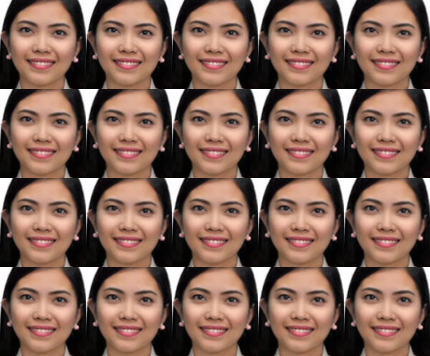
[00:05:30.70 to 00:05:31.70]

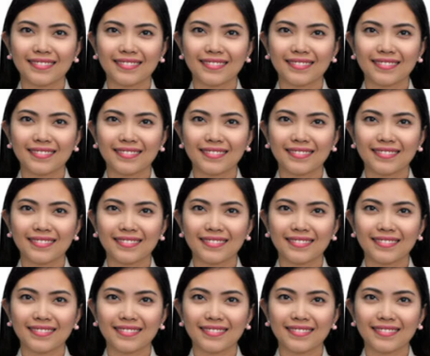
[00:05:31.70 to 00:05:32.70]

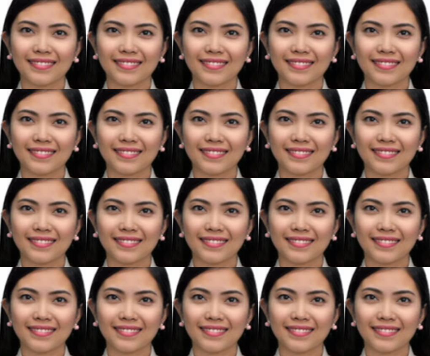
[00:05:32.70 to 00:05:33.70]

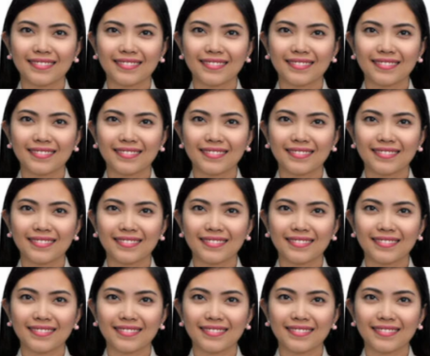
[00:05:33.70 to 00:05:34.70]

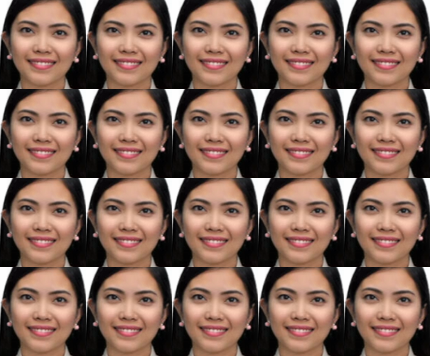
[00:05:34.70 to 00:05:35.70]

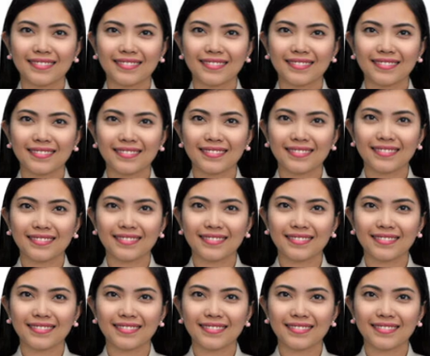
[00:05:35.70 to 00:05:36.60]
This is a still picture; no speech is visible.